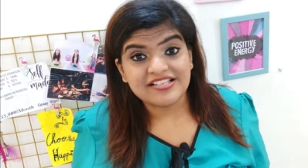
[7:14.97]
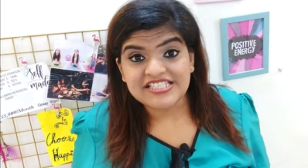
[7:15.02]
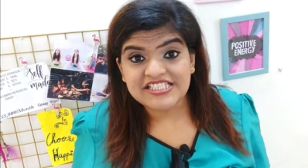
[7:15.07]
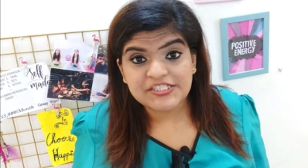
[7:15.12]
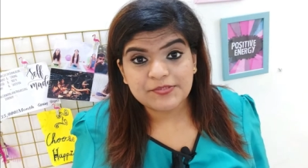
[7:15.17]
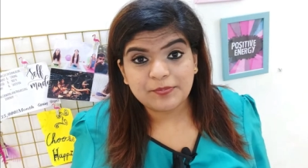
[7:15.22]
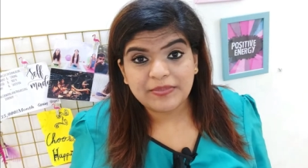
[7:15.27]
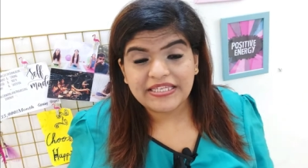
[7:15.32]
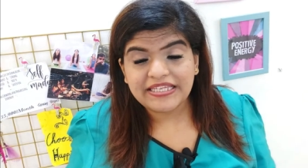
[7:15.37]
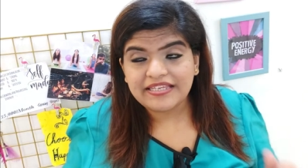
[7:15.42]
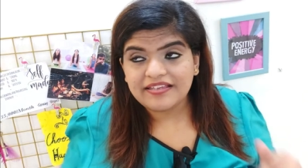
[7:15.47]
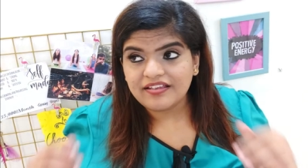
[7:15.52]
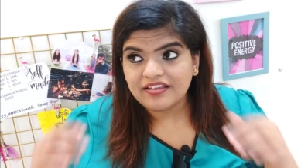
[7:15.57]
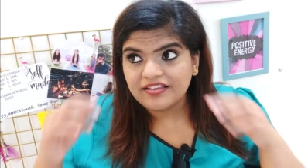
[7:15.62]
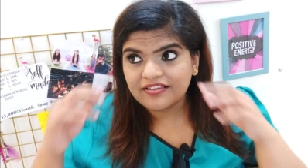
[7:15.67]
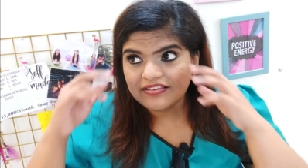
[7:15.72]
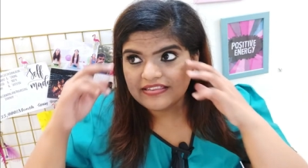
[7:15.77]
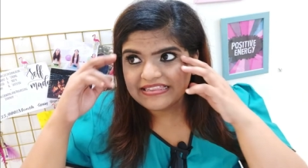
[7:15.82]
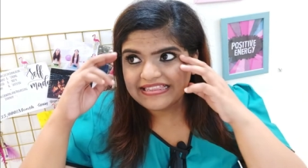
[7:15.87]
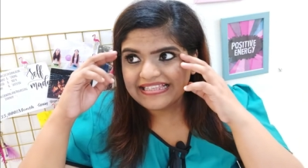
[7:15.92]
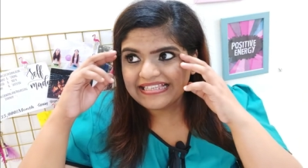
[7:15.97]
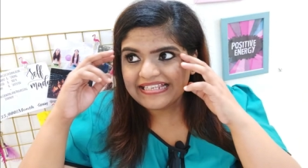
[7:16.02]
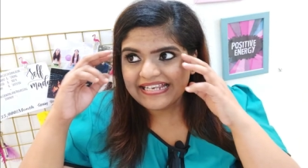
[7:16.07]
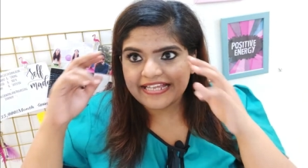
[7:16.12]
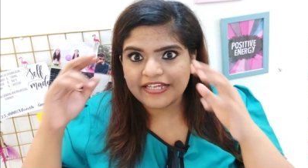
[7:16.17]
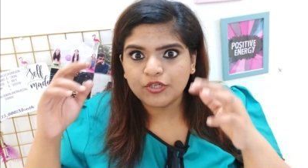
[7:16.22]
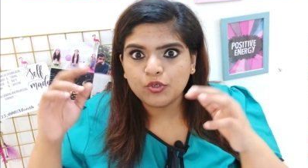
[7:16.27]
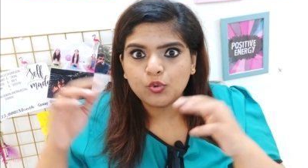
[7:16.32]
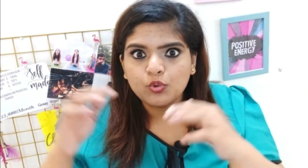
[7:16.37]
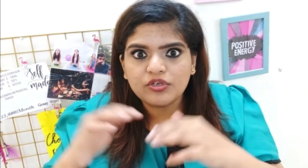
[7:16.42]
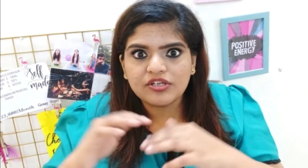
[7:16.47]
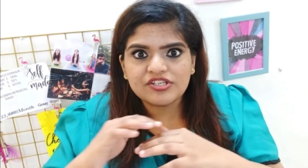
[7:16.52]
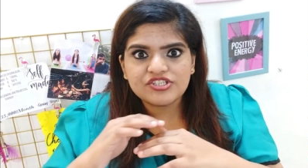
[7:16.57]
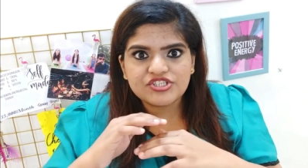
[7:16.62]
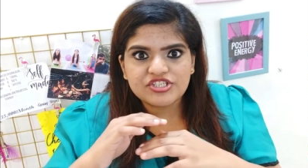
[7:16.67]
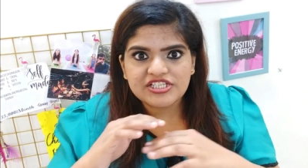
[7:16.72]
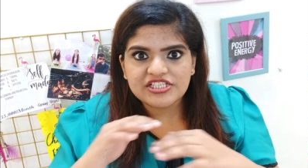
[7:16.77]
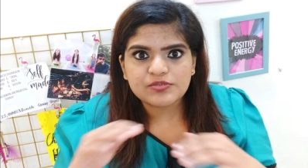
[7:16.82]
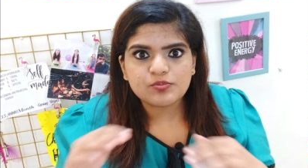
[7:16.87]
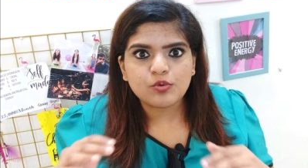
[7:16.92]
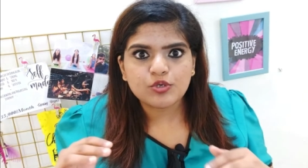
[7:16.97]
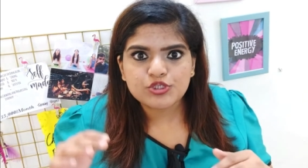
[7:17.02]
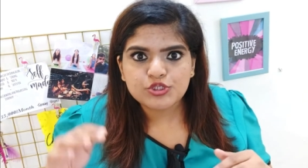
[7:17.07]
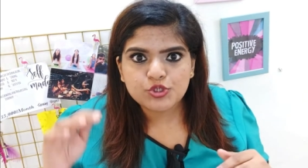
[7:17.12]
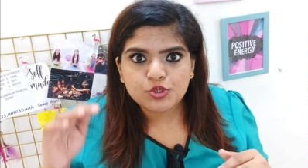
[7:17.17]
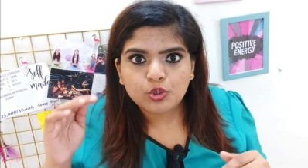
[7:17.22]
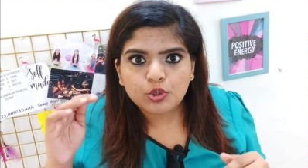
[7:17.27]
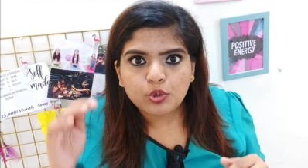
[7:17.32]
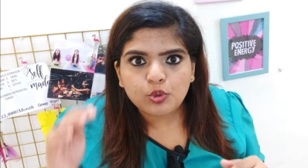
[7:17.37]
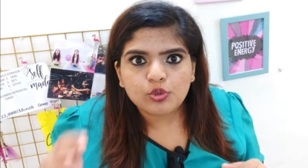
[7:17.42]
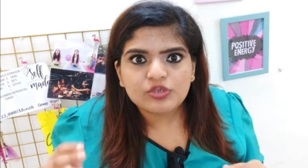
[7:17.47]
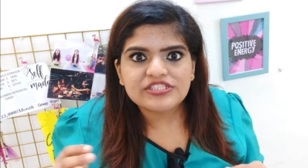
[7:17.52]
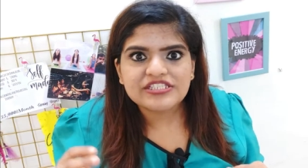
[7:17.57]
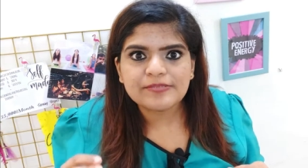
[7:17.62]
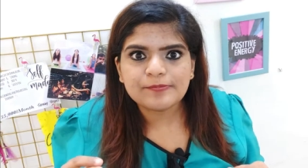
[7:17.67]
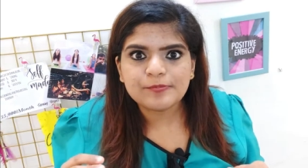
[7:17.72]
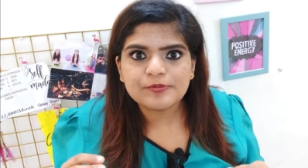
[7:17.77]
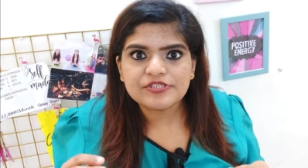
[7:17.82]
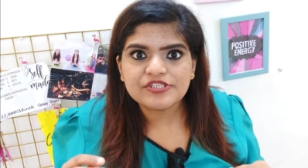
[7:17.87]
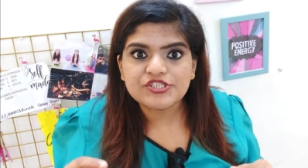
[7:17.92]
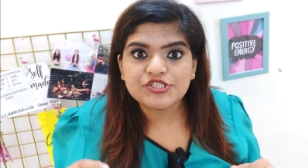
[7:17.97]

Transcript: Trust me, the recruiter just wants to close the